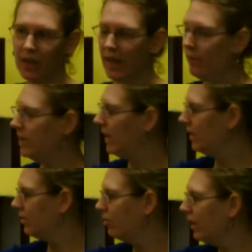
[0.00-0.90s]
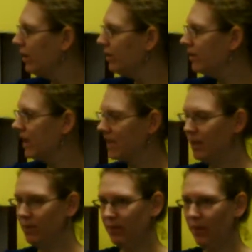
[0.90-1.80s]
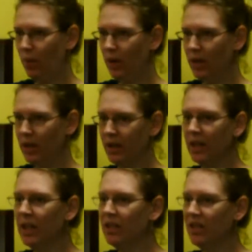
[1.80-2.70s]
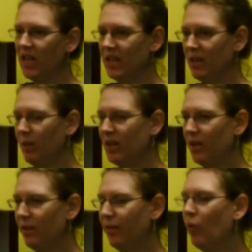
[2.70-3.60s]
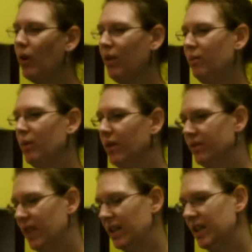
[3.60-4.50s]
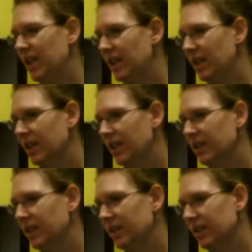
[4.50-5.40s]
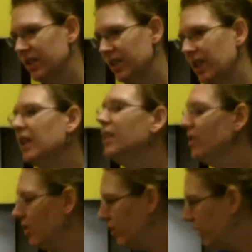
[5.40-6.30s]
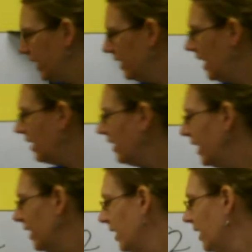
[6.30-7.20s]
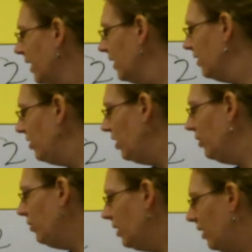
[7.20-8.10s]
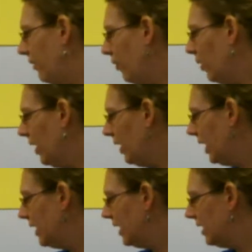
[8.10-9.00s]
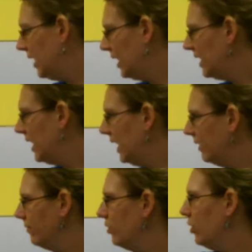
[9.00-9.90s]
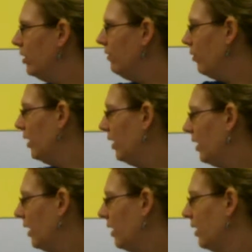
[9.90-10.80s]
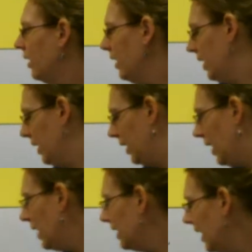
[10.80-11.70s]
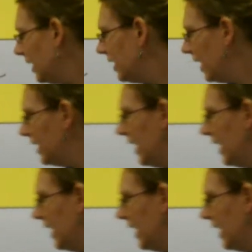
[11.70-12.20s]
Okay, we said the square root of 16 was 4, so that's what's the 4th root of 16? 2, exactly. 2 to the 4th gives us 16. 2 to the 4th got us that 16.